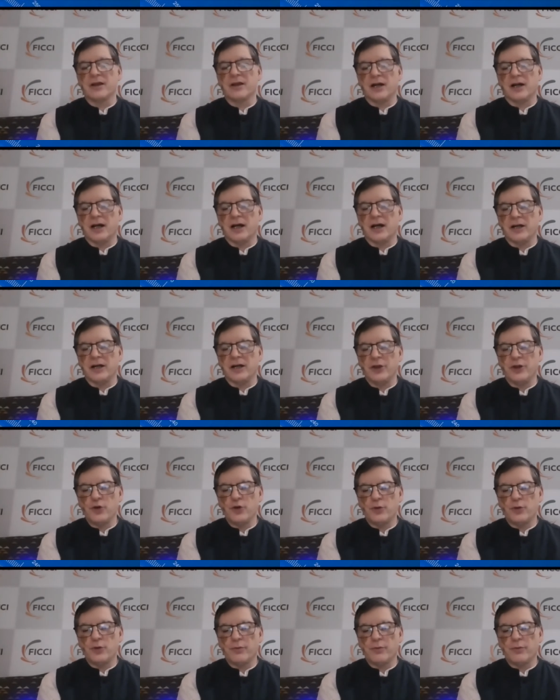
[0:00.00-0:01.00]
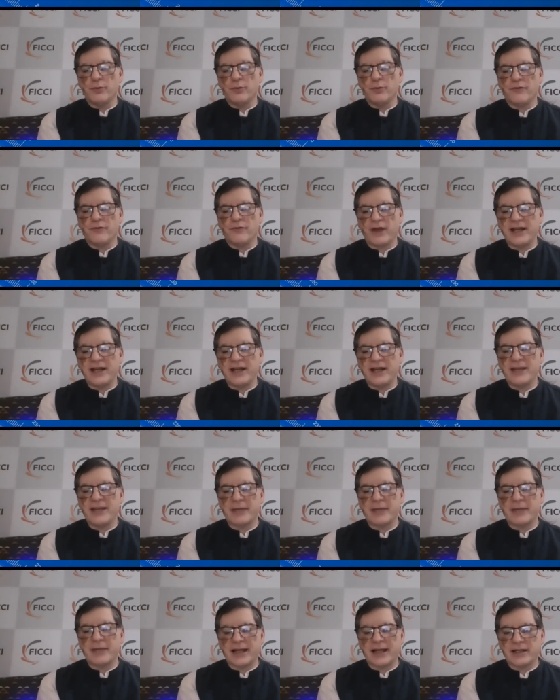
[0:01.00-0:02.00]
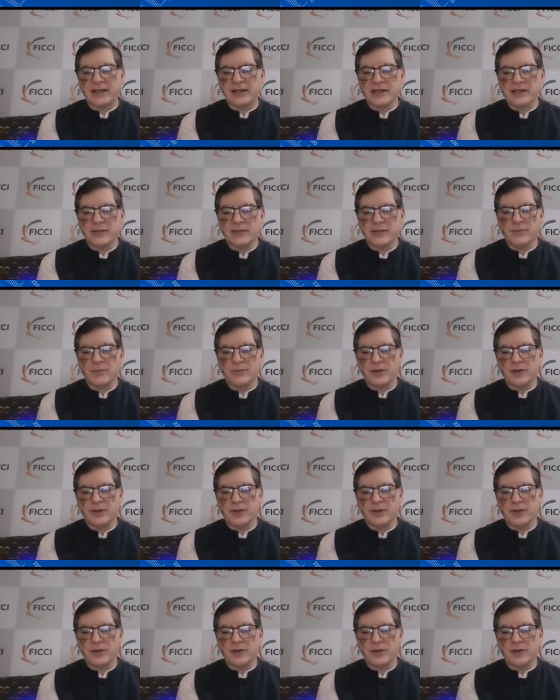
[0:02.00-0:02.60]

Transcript: a new uh, funding mechanism,